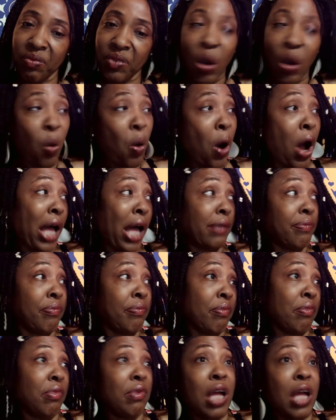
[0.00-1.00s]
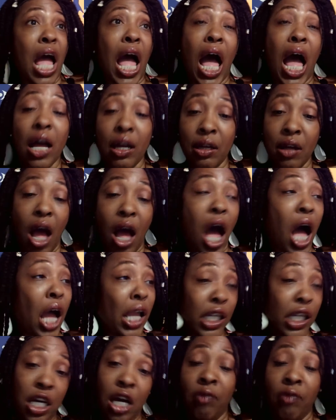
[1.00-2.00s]
Oh, I
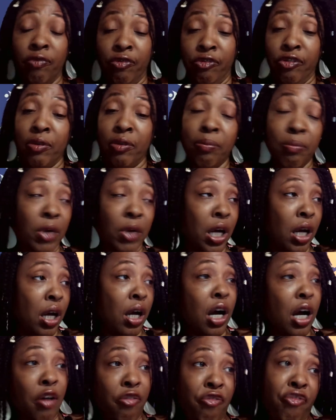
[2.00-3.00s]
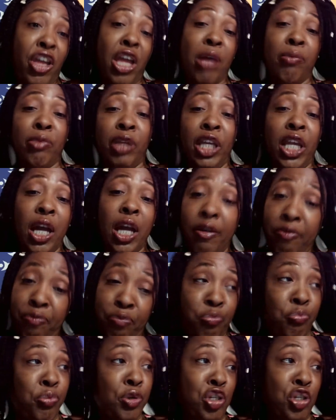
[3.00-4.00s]
come from a family of
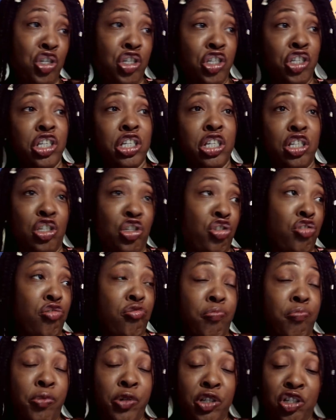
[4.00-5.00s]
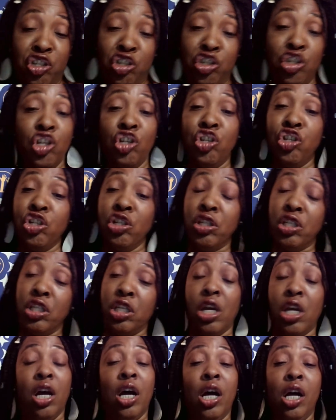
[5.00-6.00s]
prestigious
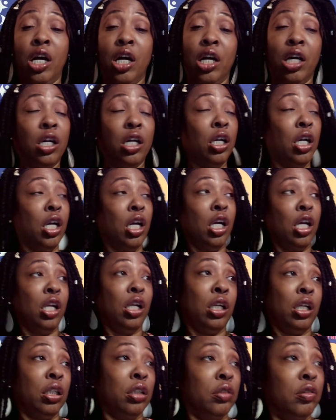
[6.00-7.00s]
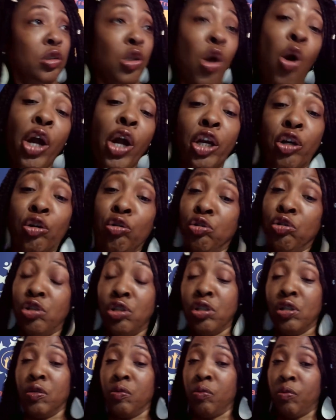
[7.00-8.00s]

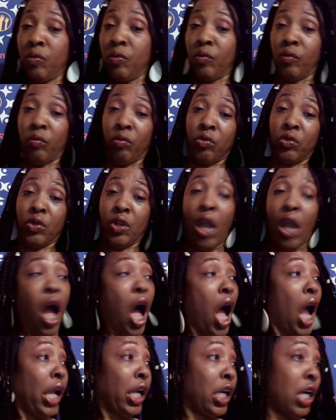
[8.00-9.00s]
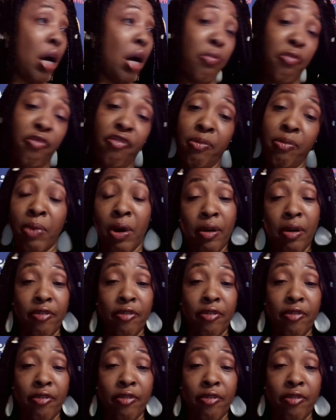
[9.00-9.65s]
lawyers. I come from a